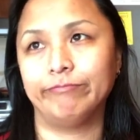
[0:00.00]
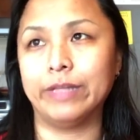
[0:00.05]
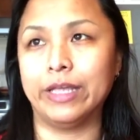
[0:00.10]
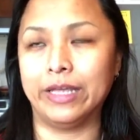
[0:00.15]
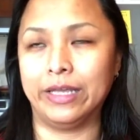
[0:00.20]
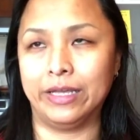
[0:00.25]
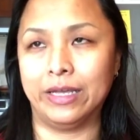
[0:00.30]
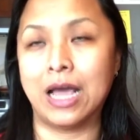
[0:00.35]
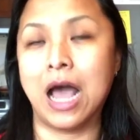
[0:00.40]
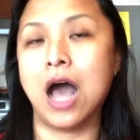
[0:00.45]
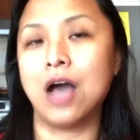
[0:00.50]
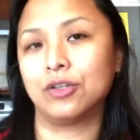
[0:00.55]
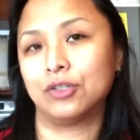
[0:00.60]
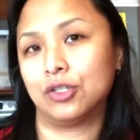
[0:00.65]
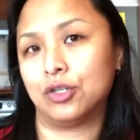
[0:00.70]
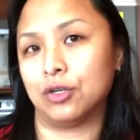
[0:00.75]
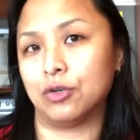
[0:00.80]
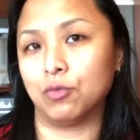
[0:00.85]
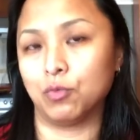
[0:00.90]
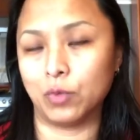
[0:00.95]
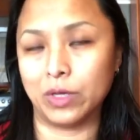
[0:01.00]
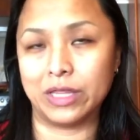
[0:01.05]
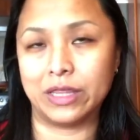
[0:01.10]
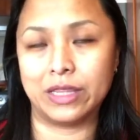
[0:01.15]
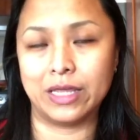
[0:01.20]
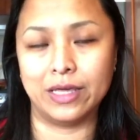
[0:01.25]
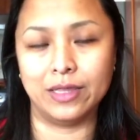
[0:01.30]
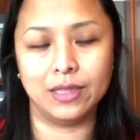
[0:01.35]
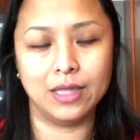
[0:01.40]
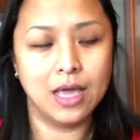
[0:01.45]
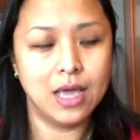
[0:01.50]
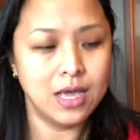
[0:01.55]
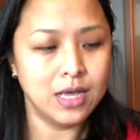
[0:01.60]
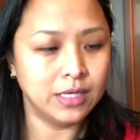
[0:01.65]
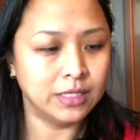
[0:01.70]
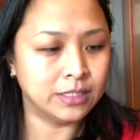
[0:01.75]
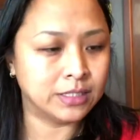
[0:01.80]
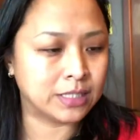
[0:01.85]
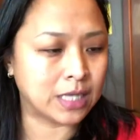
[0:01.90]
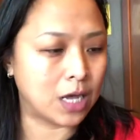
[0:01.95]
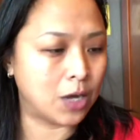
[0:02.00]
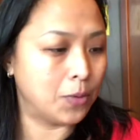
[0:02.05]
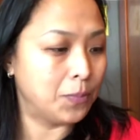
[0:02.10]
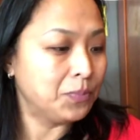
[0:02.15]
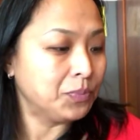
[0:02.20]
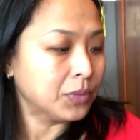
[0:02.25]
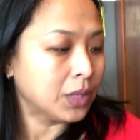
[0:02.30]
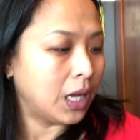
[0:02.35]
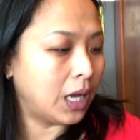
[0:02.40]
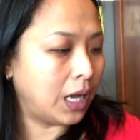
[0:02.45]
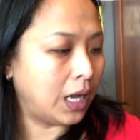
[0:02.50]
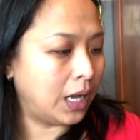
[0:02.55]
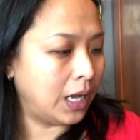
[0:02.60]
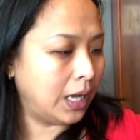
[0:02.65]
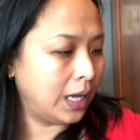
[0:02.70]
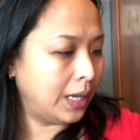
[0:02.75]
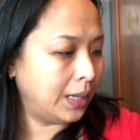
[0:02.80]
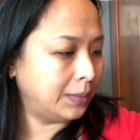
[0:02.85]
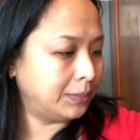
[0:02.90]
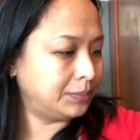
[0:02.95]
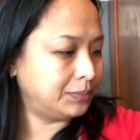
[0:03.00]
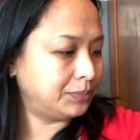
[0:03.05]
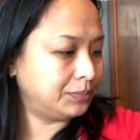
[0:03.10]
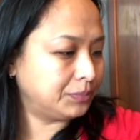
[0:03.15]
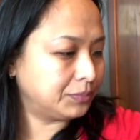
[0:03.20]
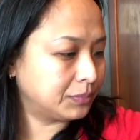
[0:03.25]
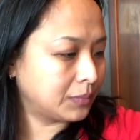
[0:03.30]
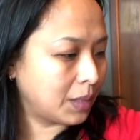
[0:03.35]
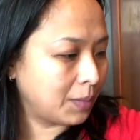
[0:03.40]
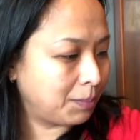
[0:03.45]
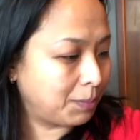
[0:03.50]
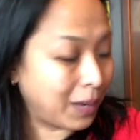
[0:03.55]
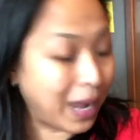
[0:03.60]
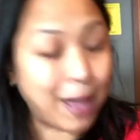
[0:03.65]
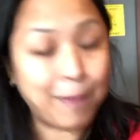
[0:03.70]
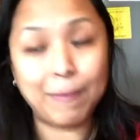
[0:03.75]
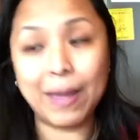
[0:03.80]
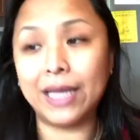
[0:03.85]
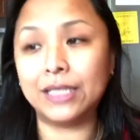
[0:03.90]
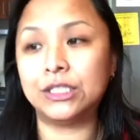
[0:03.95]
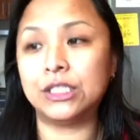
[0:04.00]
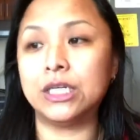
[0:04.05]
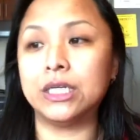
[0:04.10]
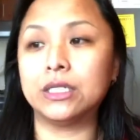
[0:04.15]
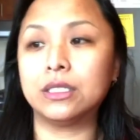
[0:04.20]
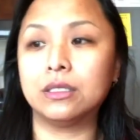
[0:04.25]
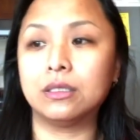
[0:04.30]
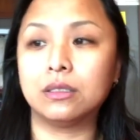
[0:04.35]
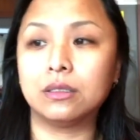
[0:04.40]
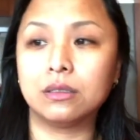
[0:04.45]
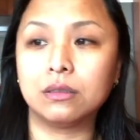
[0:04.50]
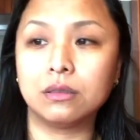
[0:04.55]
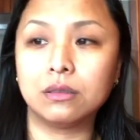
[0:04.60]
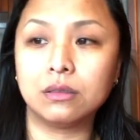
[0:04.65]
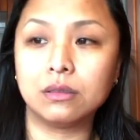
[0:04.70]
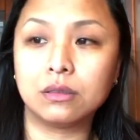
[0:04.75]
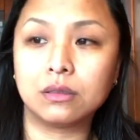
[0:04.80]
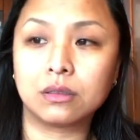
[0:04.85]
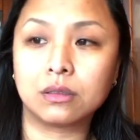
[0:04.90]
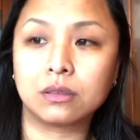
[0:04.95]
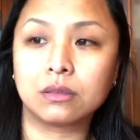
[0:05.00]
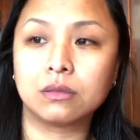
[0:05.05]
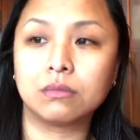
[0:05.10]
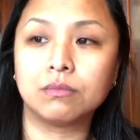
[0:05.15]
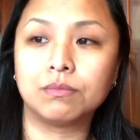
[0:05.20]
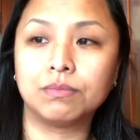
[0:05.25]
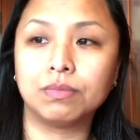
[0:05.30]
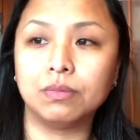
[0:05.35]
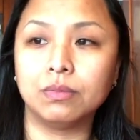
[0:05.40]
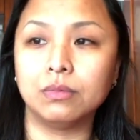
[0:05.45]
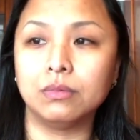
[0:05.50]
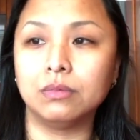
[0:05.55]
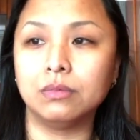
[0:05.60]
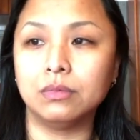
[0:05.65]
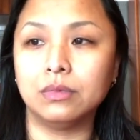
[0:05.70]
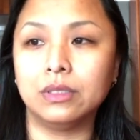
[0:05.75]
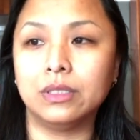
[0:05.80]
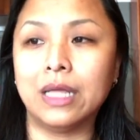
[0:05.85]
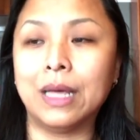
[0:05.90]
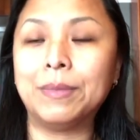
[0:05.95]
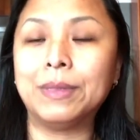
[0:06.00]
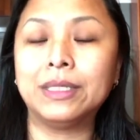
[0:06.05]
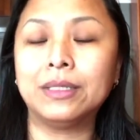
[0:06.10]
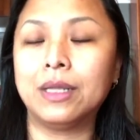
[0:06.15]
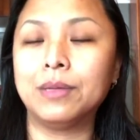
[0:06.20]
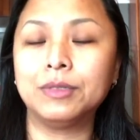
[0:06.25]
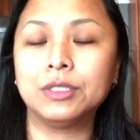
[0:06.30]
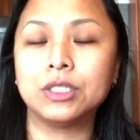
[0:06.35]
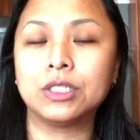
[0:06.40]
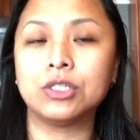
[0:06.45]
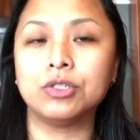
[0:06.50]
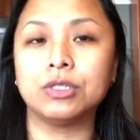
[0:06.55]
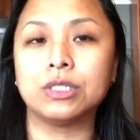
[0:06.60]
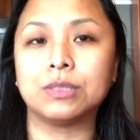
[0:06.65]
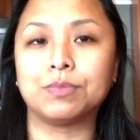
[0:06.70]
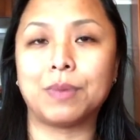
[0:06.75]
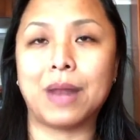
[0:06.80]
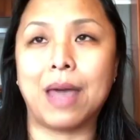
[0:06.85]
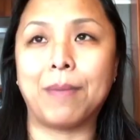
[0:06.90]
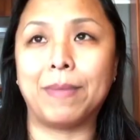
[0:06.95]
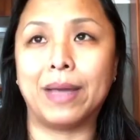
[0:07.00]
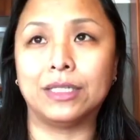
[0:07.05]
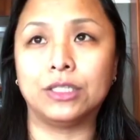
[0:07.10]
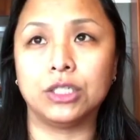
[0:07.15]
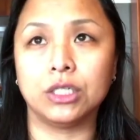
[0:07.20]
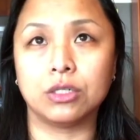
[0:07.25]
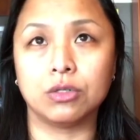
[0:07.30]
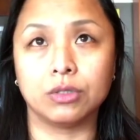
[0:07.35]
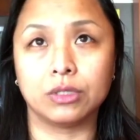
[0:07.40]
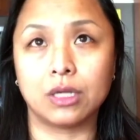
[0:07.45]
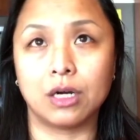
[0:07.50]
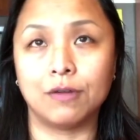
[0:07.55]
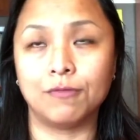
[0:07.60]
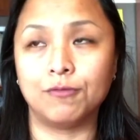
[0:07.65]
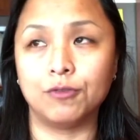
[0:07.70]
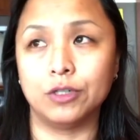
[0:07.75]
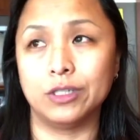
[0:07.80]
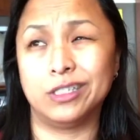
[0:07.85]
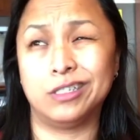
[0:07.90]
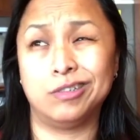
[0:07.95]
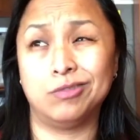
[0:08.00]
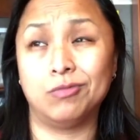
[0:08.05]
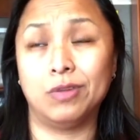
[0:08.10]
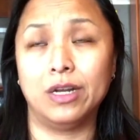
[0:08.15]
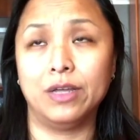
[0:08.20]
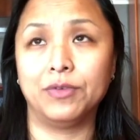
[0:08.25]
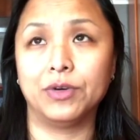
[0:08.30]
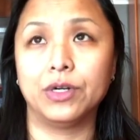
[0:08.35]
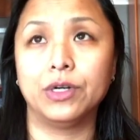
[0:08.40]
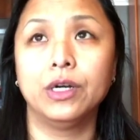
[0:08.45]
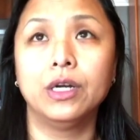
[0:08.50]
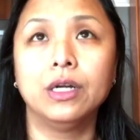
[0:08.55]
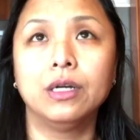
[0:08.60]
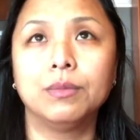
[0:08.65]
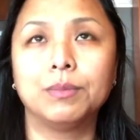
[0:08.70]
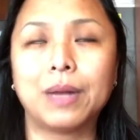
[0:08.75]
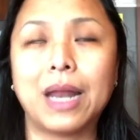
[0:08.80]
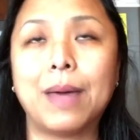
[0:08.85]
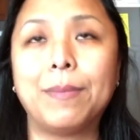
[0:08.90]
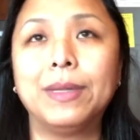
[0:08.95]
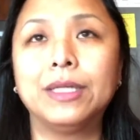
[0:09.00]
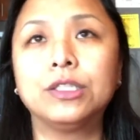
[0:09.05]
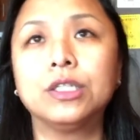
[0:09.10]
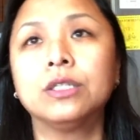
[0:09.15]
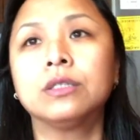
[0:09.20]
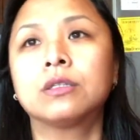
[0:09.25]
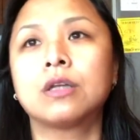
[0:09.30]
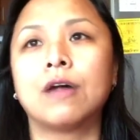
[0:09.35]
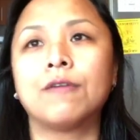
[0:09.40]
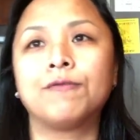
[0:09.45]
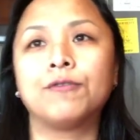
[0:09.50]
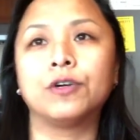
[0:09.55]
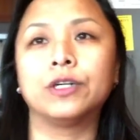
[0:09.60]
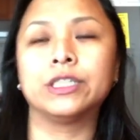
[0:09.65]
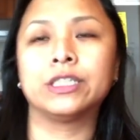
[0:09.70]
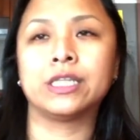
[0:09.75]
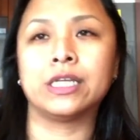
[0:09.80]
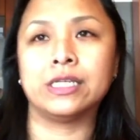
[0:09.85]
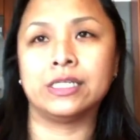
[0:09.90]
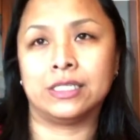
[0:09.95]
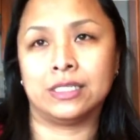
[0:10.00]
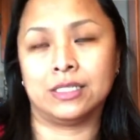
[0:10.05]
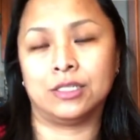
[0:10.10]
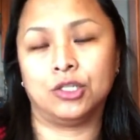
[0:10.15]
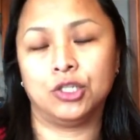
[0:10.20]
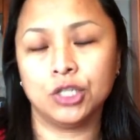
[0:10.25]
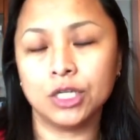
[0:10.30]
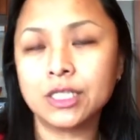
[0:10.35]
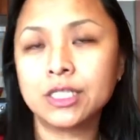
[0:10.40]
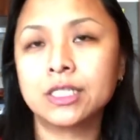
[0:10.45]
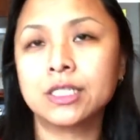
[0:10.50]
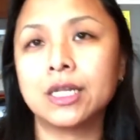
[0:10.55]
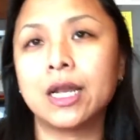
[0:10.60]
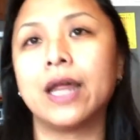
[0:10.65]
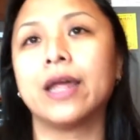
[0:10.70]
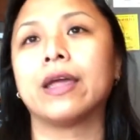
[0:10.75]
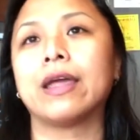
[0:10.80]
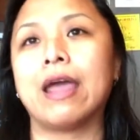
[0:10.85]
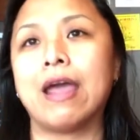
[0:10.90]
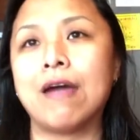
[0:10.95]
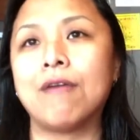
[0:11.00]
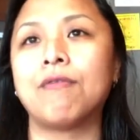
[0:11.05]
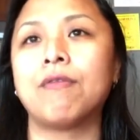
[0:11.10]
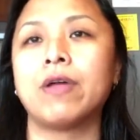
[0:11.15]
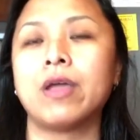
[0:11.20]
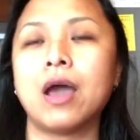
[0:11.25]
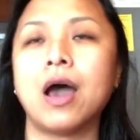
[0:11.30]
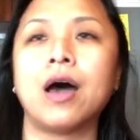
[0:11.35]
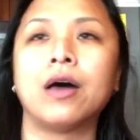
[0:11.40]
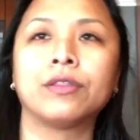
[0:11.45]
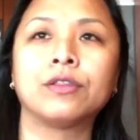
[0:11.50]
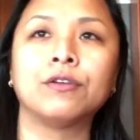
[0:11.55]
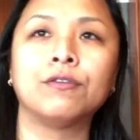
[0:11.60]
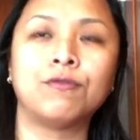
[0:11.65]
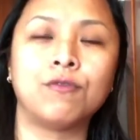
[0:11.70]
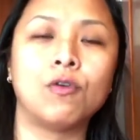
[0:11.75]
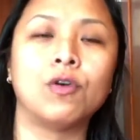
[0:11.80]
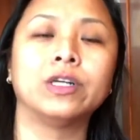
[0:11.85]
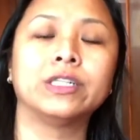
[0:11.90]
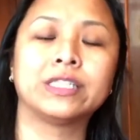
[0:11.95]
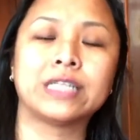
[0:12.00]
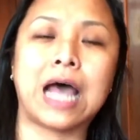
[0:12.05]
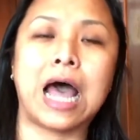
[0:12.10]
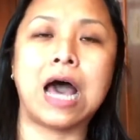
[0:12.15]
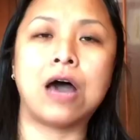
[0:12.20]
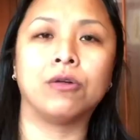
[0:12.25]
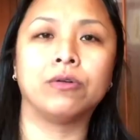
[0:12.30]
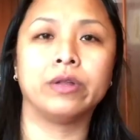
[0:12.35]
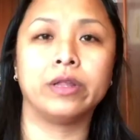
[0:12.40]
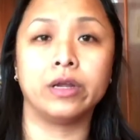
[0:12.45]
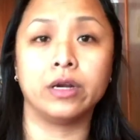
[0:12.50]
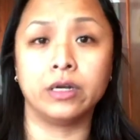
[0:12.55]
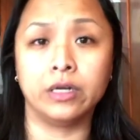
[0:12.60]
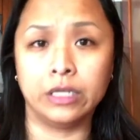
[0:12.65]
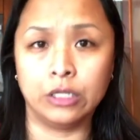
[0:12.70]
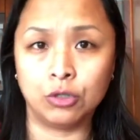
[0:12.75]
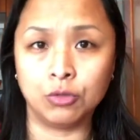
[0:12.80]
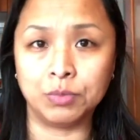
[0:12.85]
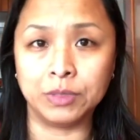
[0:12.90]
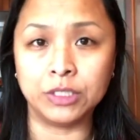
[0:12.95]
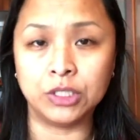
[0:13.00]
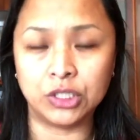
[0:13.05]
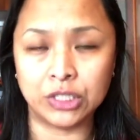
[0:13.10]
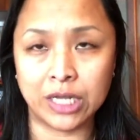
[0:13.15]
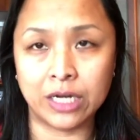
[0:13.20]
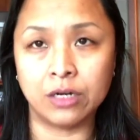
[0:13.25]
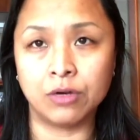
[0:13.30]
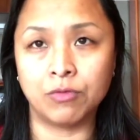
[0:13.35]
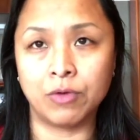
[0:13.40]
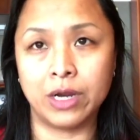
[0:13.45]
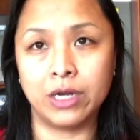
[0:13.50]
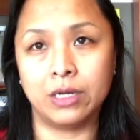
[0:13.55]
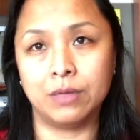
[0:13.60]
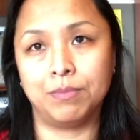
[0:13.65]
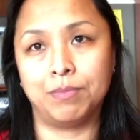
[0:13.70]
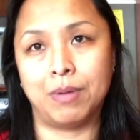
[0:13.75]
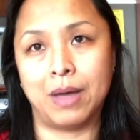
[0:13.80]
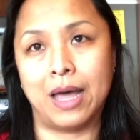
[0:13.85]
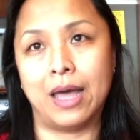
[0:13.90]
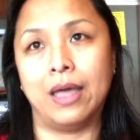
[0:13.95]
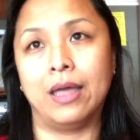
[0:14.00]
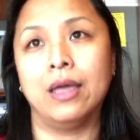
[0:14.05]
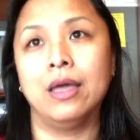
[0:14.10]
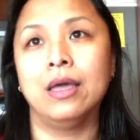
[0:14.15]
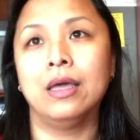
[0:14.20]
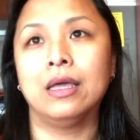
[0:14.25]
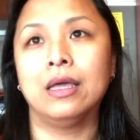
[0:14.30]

encounter with it. So black magic, let me just use black magic or dark force, whatever. Black magic and dark force is just like every other force out there, need to be generated by